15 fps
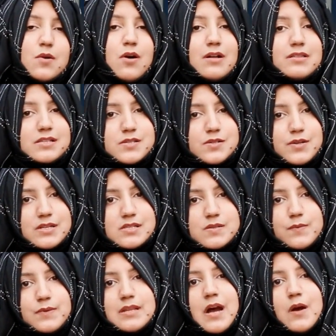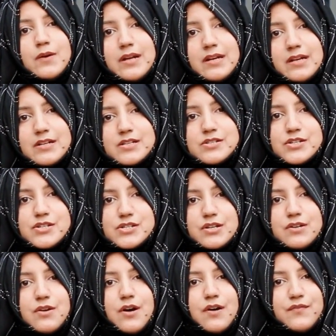all the students without any
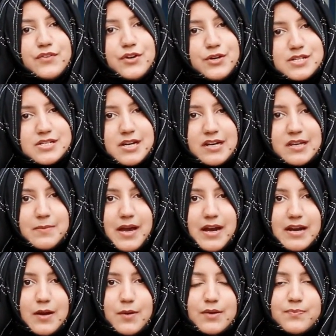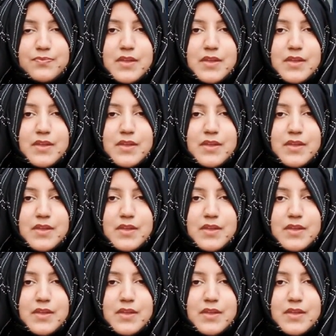restriction of your study background.